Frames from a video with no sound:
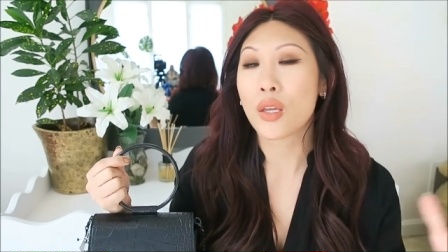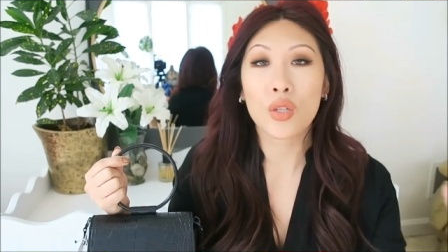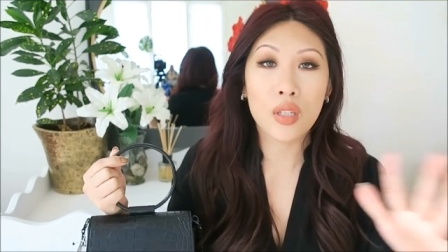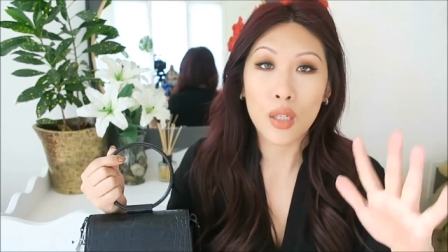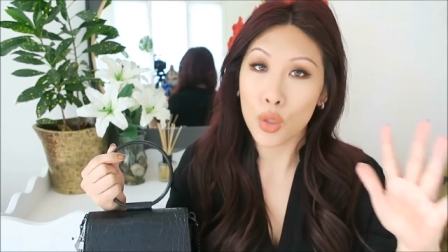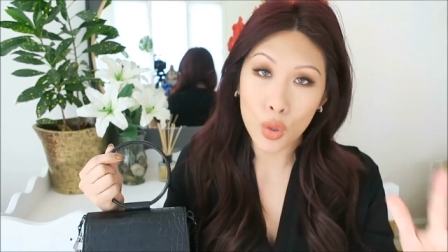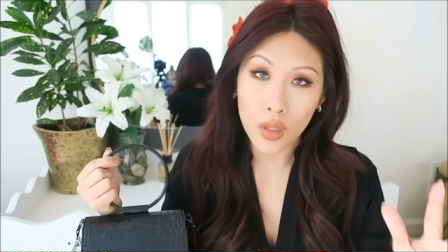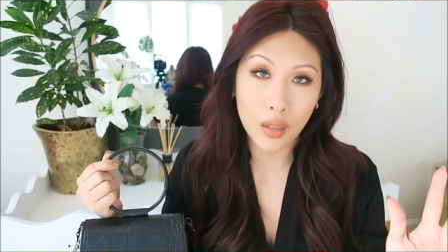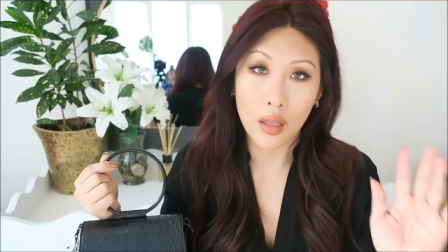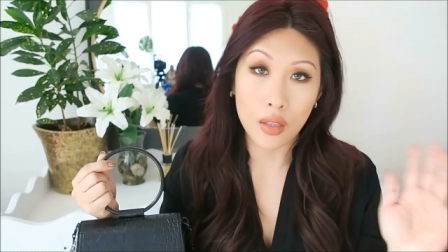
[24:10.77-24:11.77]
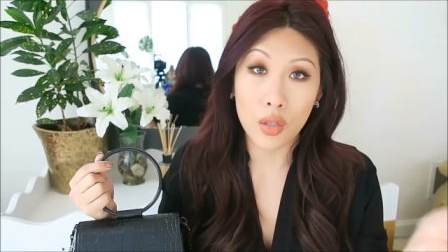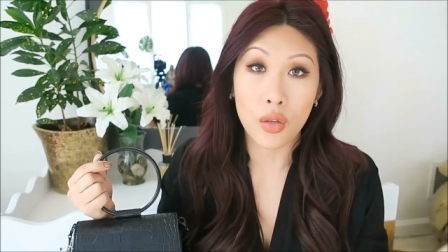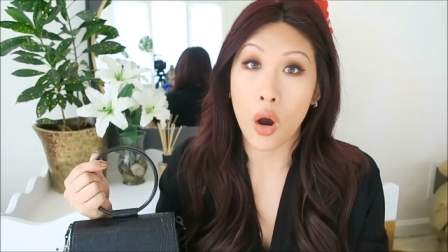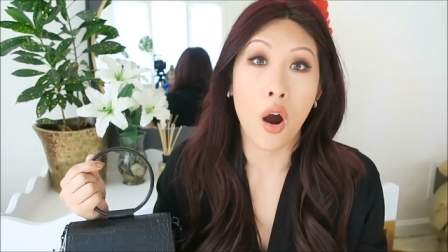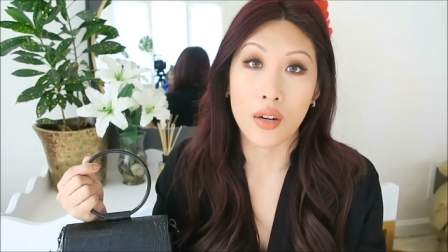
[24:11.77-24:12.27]
It's just like, too, it's just,
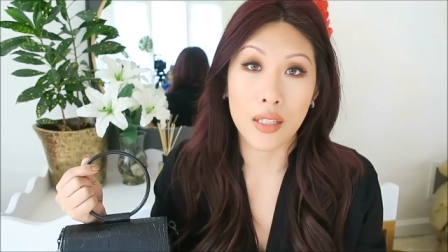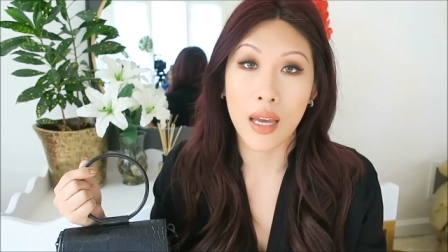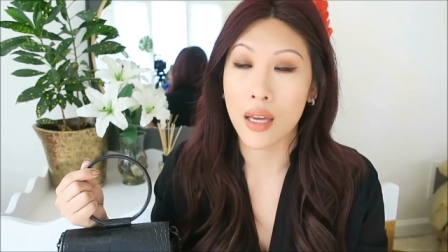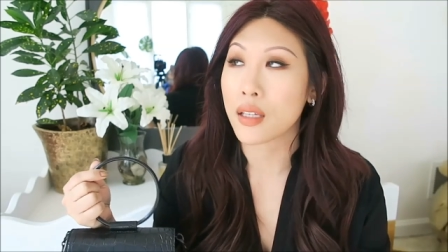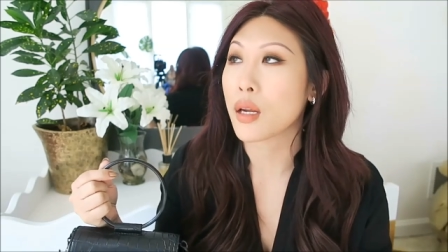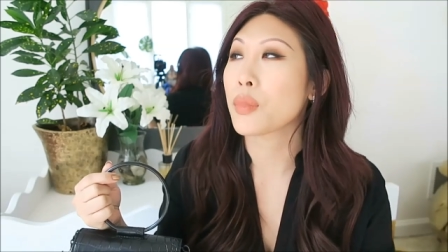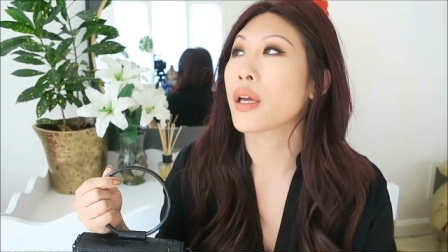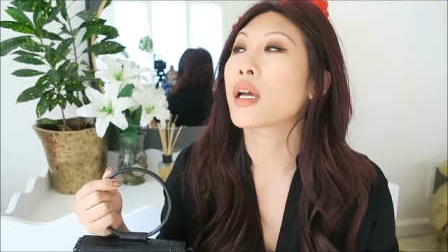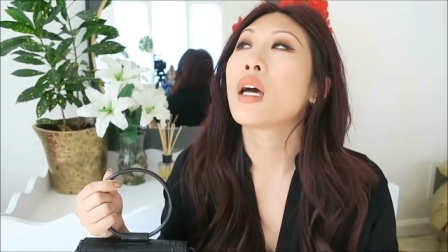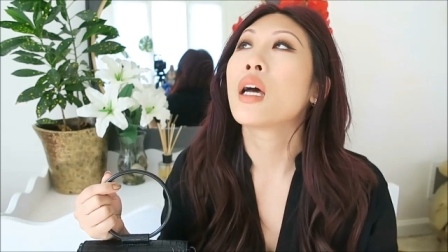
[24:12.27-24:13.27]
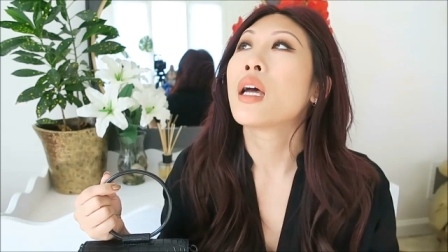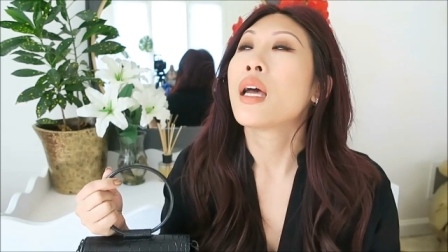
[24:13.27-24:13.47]
they're hard to get. And I'm like,